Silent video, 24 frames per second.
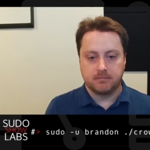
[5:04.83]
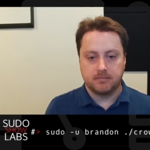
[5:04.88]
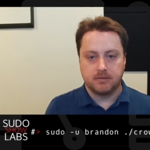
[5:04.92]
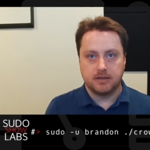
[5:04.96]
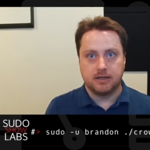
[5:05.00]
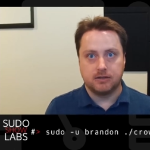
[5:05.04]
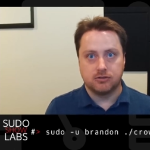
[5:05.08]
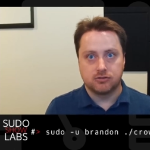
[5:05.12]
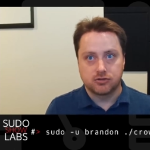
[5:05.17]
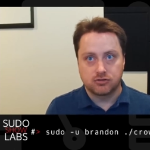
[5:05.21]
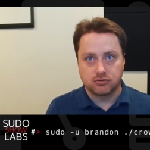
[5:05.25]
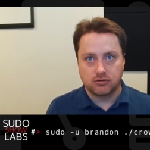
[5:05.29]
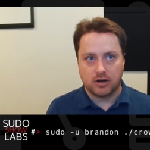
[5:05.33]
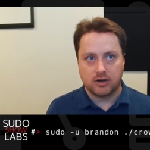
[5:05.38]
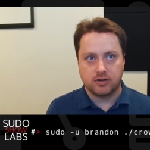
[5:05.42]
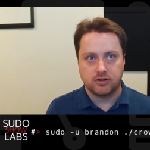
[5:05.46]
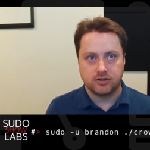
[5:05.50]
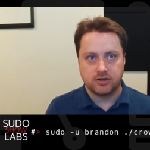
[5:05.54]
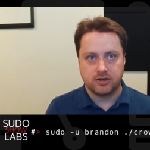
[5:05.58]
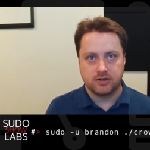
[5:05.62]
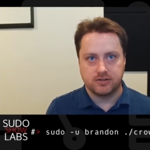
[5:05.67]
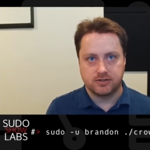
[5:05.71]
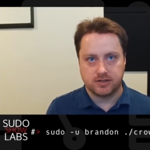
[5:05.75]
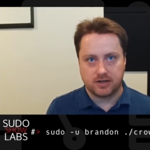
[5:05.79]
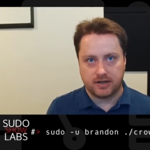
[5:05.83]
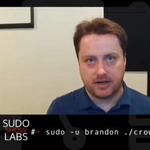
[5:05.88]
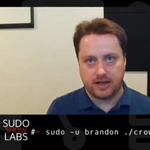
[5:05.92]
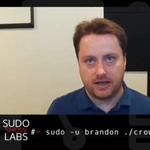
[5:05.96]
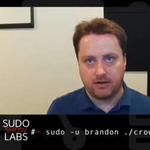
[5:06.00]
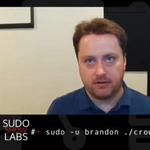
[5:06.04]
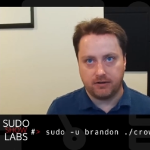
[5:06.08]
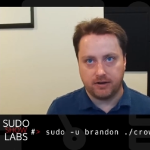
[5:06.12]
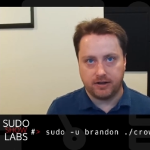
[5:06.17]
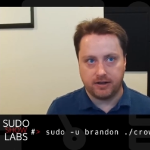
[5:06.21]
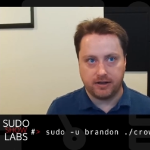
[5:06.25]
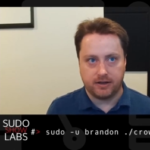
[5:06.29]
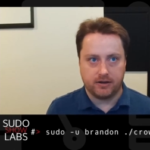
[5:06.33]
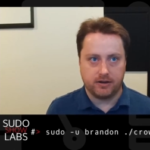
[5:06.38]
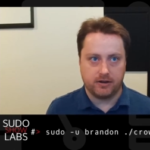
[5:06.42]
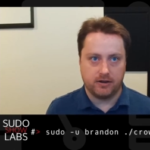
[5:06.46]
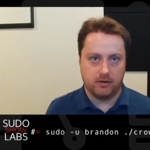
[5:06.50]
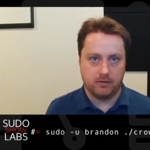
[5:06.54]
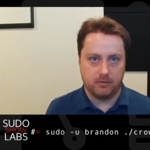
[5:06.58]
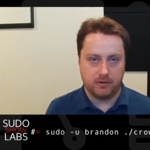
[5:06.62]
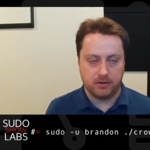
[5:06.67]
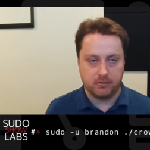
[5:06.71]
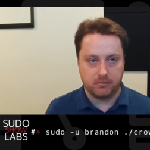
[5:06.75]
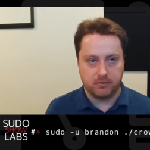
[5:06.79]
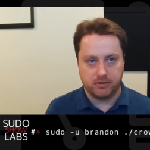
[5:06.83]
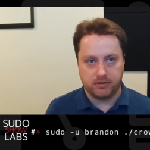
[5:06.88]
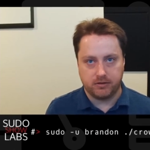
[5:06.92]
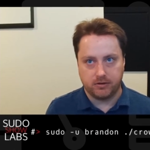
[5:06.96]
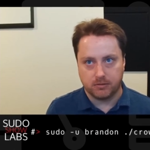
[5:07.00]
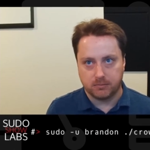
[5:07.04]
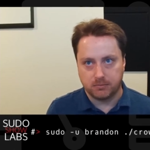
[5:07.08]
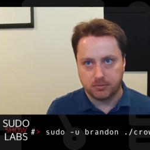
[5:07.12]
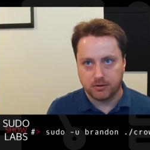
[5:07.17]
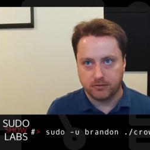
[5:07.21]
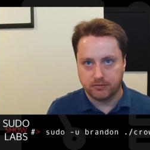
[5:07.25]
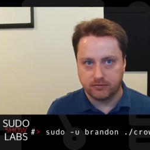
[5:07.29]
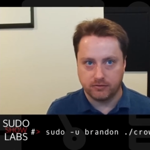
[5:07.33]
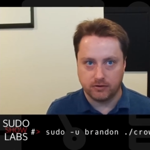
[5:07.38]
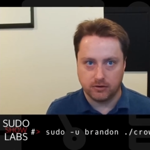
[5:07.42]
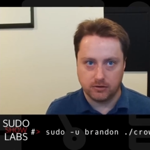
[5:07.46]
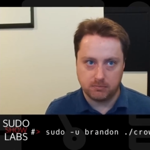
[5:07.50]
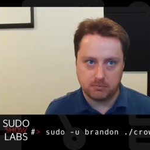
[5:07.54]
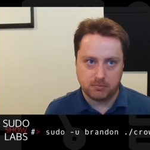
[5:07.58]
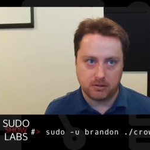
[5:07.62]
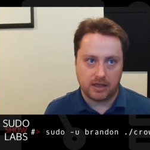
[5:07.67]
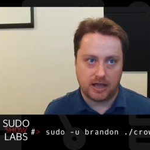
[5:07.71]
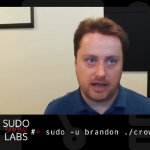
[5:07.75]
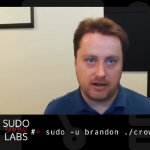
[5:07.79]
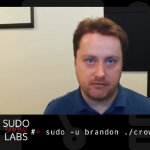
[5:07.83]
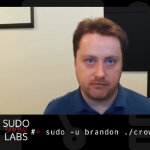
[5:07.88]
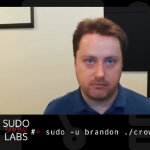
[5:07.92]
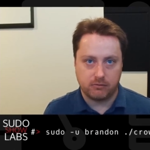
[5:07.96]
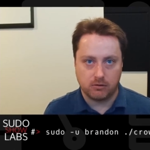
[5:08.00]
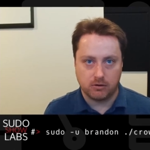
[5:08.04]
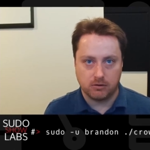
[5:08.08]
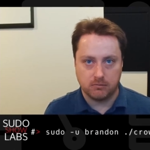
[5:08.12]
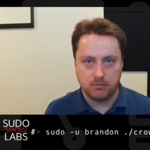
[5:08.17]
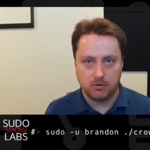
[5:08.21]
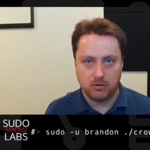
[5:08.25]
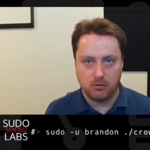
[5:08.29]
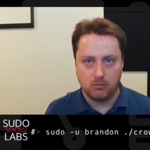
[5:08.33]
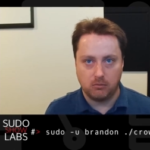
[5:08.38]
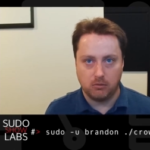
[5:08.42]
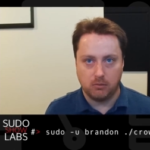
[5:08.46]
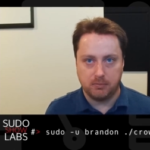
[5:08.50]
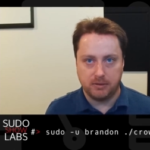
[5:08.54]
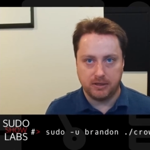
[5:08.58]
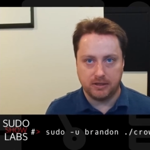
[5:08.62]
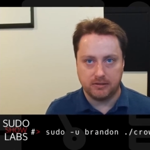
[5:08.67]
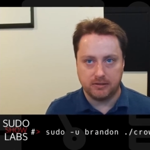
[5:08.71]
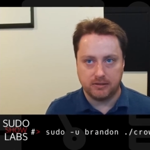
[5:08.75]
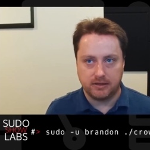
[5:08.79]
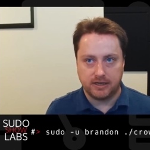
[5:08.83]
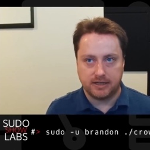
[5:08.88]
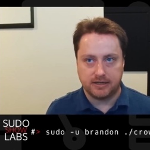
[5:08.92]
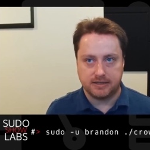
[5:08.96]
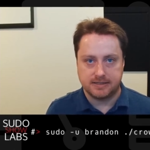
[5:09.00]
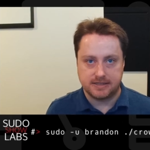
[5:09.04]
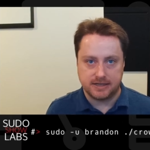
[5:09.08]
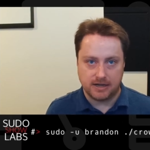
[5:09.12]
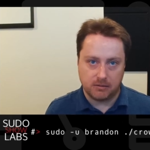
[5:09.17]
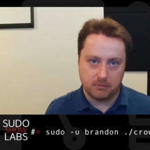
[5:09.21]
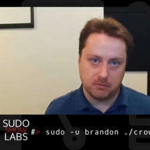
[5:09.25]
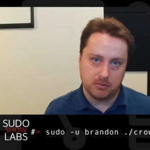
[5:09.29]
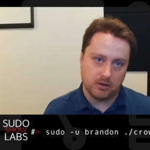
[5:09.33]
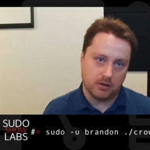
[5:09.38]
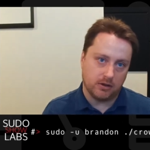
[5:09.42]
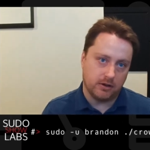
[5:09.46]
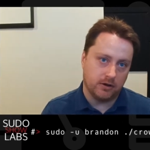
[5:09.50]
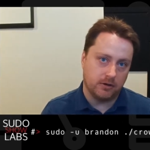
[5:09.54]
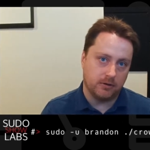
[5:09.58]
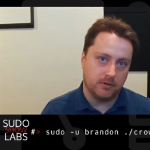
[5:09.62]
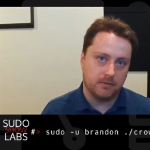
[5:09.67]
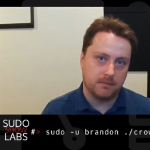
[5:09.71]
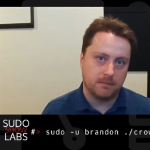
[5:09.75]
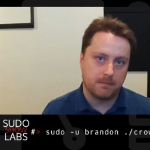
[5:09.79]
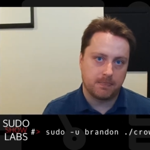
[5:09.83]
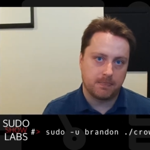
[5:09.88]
Instructions on how to get going with your preferred platform will be linked down below.